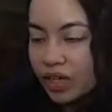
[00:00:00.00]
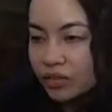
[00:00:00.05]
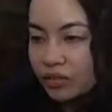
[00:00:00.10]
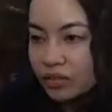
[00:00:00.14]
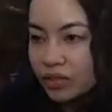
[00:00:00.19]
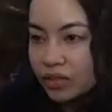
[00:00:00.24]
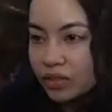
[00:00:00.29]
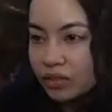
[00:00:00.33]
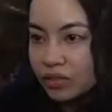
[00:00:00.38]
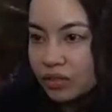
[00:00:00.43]

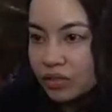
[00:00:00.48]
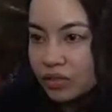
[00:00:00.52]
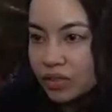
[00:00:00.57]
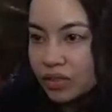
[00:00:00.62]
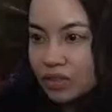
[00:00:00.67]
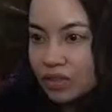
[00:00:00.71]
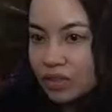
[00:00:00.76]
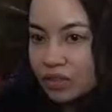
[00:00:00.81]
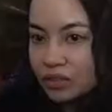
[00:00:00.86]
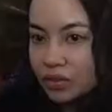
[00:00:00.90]
Halfway through
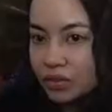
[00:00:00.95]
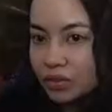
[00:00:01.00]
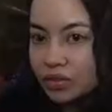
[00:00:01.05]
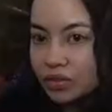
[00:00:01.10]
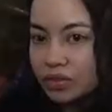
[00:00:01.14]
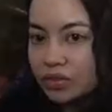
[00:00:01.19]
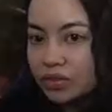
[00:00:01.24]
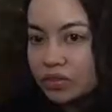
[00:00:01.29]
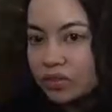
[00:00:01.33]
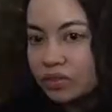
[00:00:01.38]
this
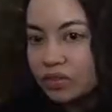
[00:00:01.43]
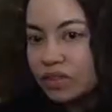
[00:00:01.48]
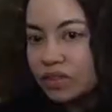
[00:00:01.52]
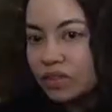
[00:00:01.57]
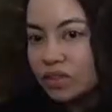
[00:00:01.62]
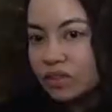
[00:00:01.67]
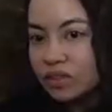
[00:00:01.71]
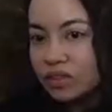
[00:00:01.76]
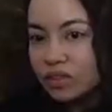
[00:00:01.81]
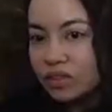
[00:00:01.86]
level.
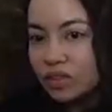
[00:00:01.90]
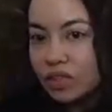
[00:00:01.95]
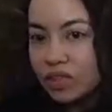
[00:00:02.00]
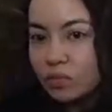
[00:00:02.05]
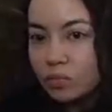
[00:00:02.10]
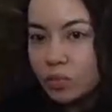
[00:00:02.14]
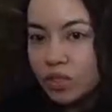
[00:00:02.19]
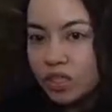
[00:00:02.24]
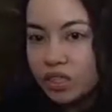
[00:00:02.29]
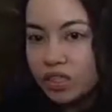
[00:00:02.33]

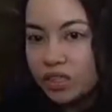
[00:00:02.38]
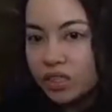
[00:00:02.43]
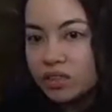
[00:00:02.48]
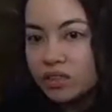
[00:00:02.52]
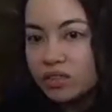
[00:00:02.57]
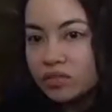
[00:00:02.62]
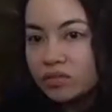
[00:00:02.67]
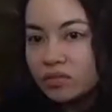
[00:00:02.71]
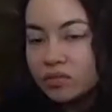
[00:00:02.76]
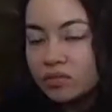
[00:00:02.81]
Not
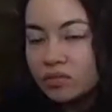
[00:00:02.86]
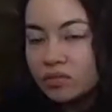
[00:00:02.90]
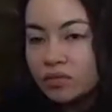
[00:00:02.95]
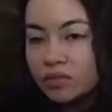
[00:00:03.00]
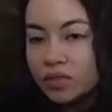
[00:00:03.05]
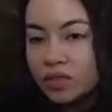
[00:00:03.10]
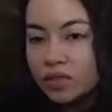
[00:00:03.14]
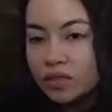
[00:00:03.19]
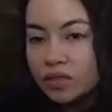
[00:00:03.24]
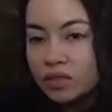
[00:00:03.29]
bad.
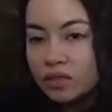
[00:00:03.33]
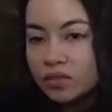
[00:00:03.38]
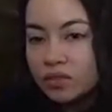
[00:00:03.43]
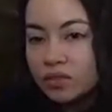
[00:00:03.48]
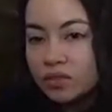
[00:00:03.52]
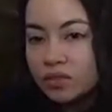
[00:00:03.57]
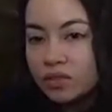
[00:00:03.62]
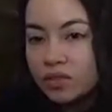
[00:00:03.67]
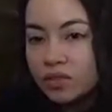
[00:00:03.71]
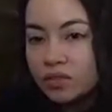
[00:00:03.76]

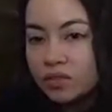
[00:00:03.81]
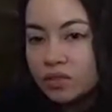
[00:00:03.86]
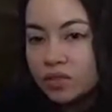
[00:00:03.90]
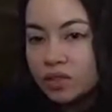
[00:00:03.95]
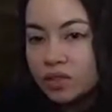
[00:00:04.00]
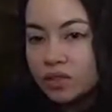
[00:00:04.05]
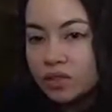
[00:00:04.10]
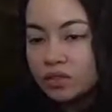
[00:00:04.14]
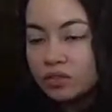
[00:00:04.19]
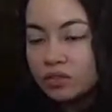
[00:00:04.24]

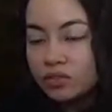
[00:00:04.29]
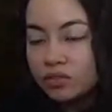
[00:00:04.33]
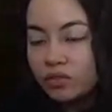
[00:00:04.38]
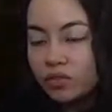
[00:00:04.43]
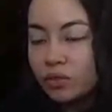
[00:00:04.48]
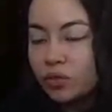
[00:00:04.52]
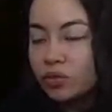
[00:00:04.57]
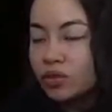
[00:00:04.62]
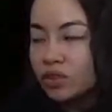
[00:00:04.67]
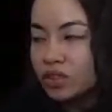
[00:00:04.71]
233,
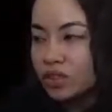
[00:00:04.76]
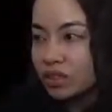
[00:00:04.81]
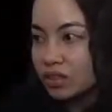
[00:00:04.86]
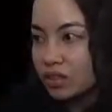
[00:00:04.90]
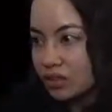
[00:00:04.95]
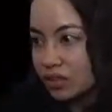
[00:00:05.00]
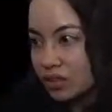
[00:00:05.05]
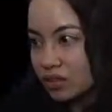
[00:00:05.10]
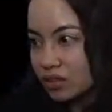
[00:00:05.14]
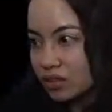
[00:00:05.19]

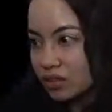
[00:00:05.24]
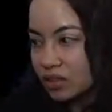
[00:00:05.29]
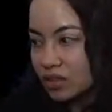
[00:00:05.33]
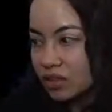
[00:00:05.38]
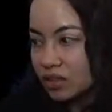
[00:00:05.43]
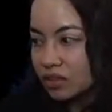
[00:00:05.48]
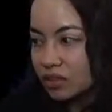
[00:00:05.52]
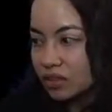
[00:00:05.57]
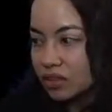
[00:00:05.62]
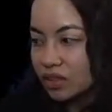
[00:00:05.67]
240
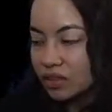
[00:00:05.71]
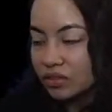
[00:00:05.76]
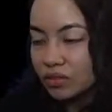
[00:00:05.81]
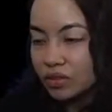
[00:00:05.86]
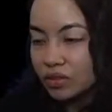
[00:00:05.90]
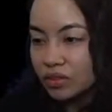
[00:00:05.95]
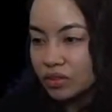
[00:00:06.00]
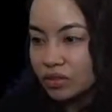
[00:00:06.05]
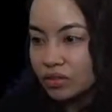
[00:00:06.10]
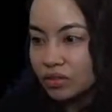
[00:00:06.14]
on the
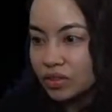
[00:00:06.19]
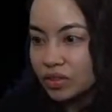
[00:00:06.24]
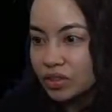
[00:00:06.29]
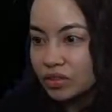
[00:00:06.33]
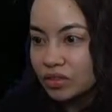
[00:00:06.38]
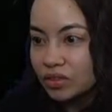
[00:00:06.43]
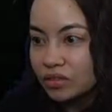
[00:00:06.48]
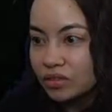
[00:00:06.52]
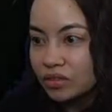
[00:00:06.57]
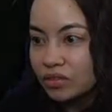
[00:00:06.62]

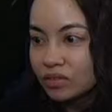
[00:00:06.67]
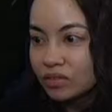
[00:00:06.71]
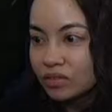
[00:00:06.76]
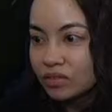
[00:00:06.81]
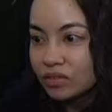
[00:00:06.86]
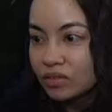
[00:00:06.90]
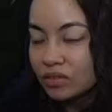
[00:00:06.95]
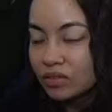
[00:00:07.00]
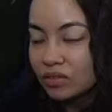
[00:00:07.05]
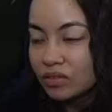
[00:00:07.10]
Necros.
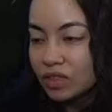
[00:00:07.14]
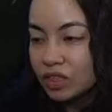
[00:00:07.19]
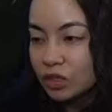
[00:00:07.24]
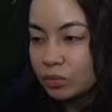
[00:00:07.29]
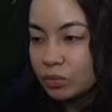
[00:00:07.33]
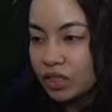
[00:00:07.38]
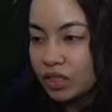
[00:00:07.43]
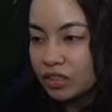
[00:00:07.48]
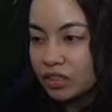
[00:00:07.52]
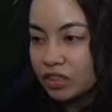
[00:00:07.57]

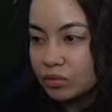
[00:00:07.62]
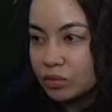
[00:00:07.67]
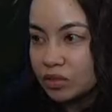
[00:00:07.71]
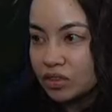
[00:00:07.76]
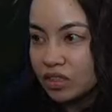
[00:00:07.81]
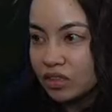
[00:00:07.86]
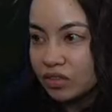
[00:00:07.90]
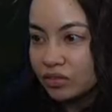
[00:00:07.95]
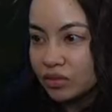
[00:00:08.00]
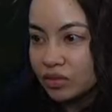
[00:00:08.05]

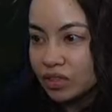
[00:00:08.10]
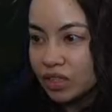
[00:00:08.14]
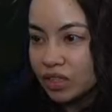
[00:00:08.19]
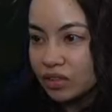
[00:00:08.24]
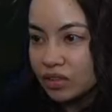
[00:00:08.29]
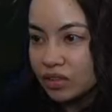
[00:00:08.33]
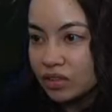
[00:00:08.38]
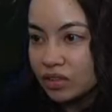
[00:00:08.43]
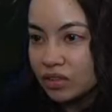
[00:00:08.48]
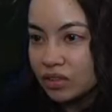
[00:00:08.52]
Respectable levels
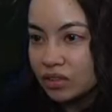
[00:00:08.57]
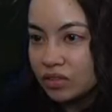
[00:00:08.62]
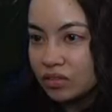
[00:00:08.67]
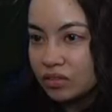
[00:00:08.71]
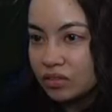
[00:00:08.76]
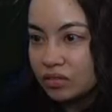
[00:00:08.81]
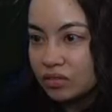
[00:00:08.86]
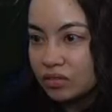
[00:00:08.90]
out here.